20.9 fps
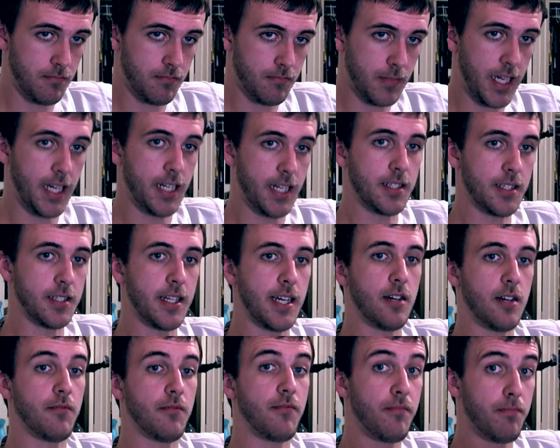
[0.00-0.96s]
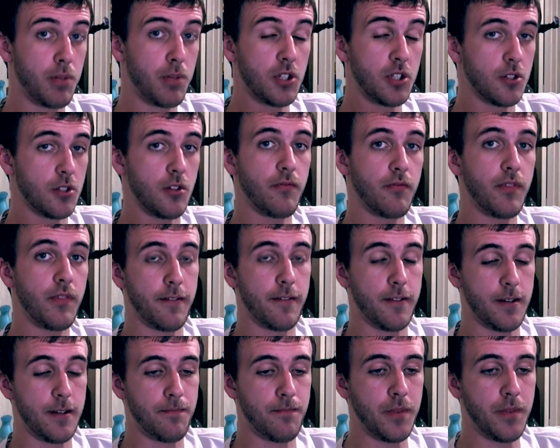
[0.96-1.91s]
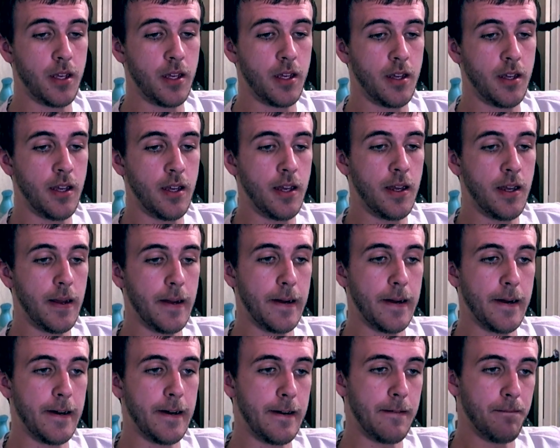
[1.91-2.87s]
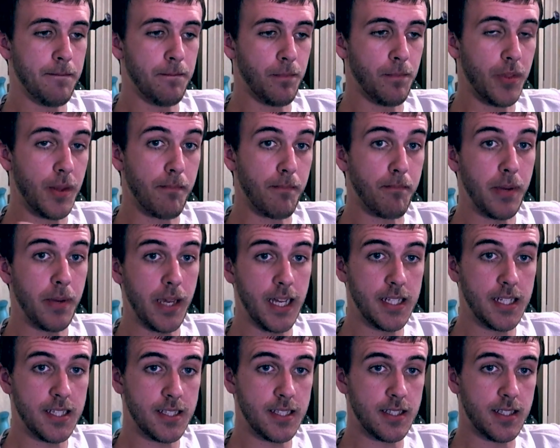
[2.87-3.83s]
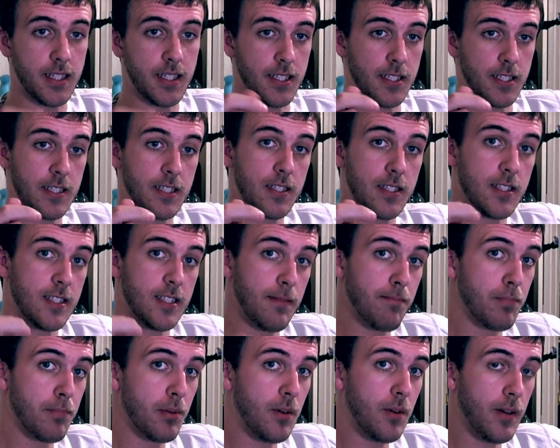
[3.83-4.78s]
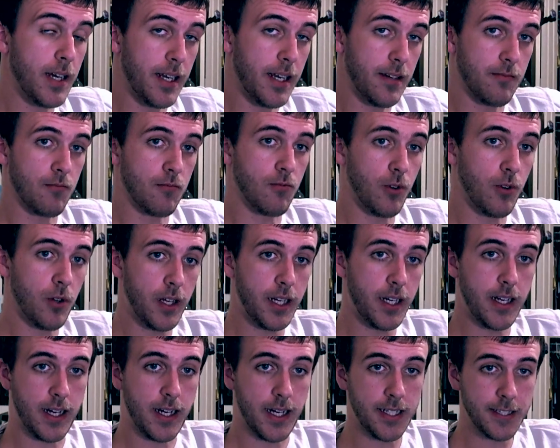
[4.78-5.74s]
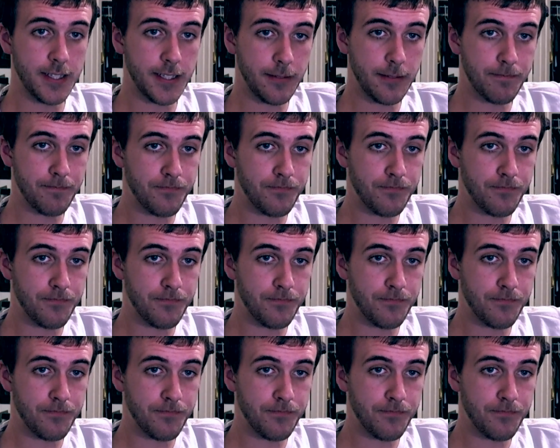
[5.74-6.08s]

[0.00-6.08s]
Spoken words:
Hands down. Personal favorite. The bass is simple and really nice.